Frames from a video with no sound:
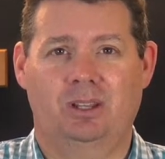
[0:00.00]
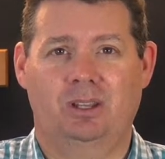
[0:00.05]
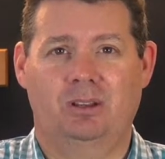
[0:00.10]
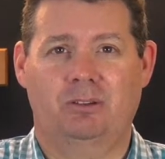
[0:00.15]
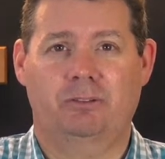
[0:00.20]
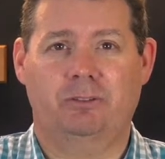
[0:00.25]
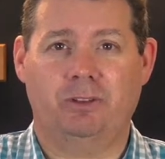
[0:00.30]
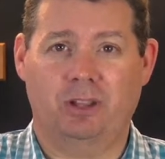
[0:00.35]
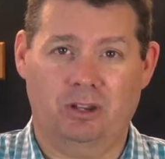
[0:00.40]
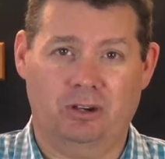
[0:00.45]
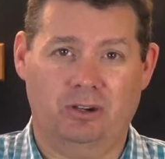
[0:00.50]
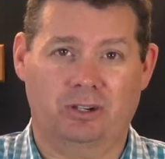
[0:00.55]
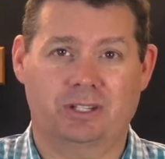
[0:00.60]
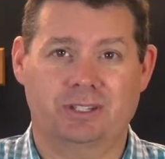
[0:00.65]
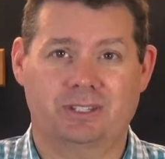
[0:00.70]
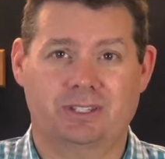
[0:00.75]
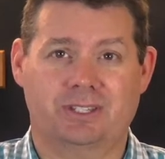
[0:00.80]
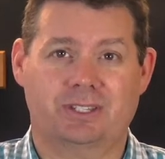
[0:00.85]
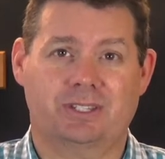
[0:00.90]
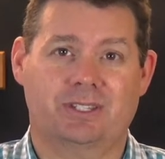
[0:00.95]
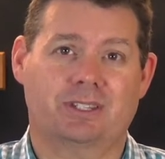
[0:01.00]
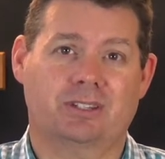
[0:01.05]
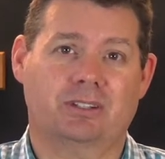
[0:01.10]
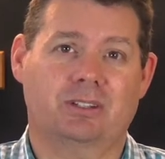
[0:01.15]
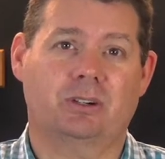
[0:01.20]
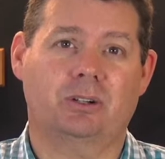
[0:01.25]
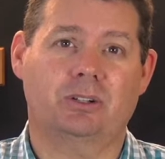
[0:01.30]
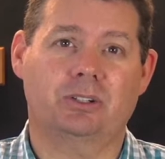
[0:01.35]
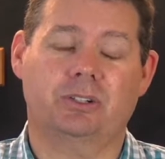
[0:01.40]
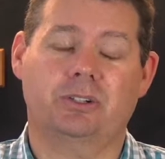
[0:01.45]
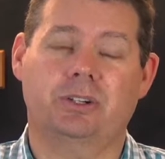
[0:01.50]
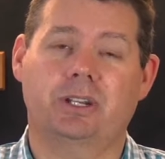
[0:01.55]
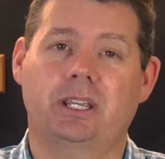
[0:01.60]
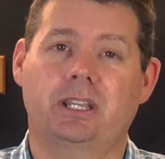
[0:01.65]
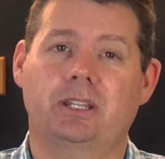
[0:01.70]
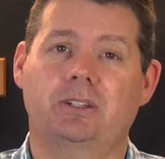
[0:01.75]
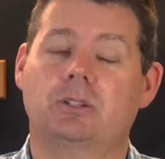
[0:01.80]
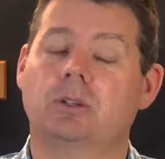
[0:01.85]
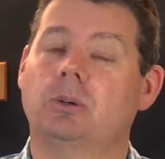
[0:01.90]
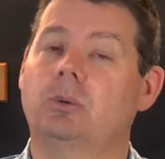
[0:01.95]
Florence,
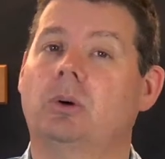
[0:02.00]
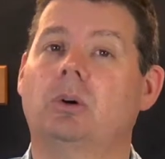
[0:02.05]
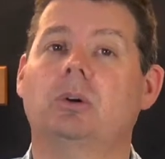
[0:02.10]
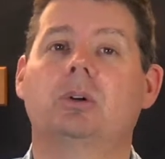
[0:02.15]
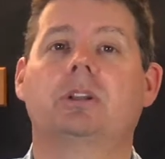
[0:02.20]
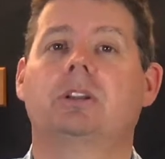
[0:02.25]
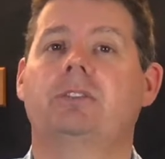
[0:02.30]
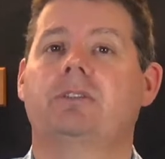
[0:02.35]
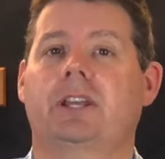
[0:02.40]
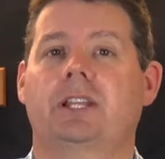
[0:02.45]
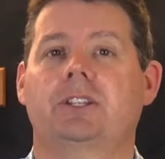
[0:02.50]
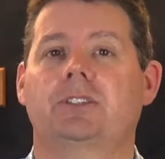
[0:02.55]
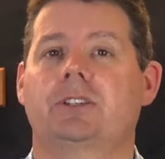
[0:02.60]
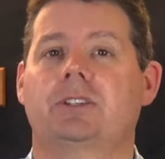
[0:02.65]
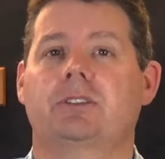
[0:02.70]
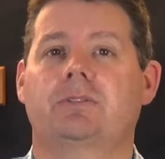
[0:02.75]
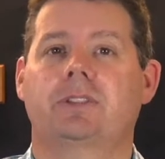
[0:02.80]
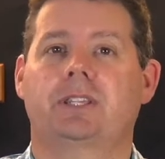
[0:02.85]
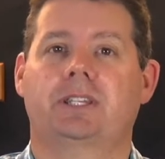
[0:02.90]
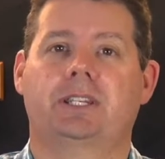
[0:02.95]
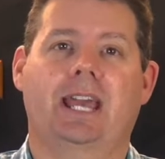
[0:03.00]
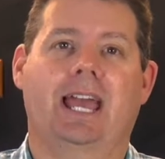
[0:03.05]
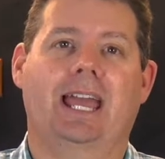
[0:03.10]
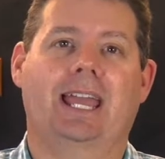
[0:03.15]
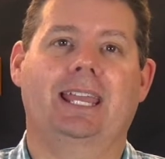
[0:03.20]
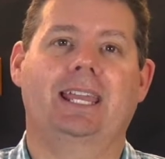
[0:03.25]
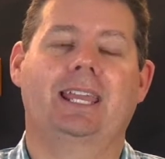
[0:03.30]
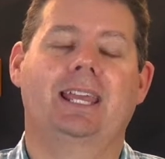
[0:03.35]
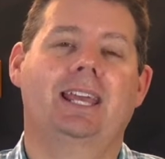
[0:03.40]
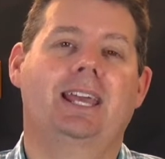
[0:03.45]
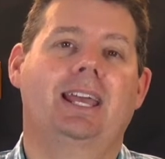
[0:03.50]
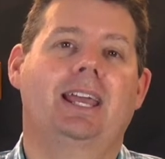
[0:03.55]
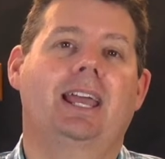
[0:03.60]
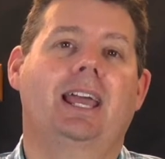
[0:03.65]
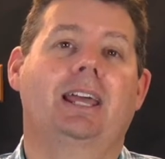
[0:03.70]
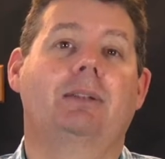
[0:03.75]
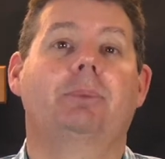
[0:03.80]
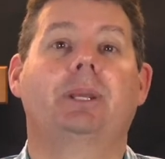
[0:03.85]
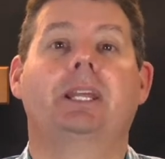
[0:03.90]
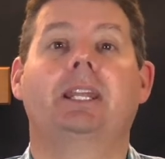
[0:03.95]
contrary to all convention of the day,
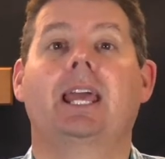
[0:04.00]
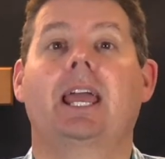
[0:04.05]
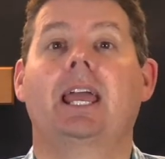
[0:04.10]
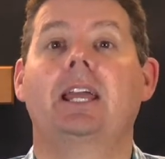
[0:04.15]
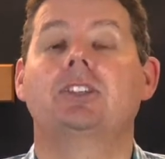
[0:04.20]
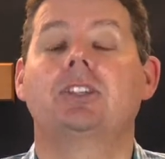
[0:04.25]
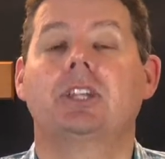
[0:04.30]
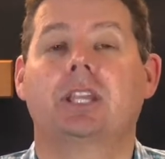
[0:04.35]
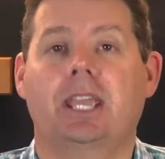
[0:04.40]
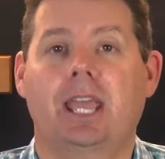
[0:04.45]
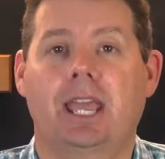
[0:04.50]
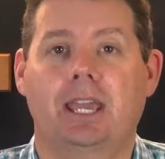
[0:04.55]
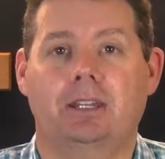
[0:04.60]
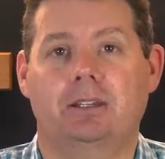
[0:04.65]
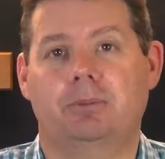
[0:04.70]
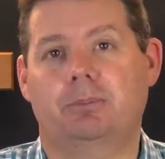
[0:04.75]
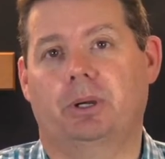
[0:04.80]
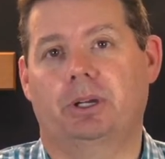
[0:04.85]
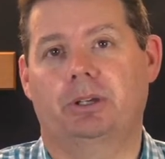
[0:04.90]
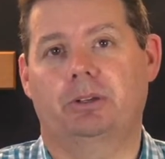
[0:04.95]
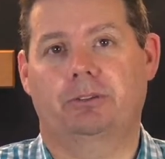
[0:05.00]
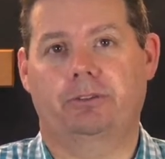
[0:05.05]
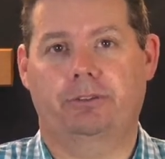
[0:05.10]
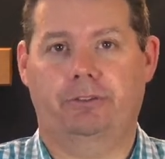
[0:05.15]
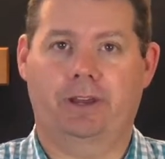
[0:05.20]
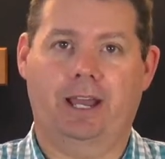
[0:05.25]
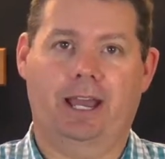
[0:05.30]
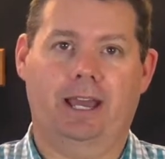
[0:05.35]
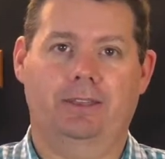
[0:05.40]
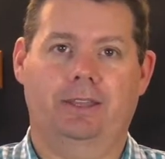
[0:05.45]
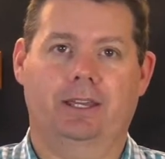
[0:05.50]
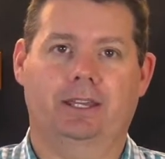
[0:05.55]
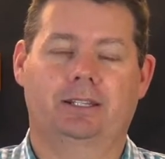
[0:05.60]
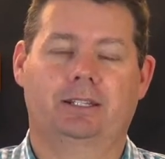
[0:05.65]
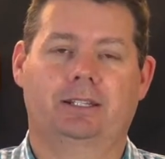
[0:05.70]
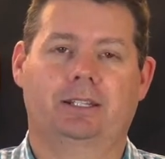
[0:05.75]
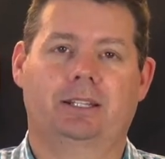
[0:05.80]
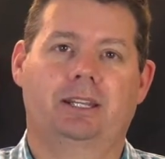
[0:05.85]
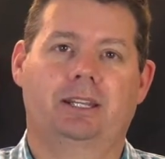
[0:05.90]
had been educated by her father.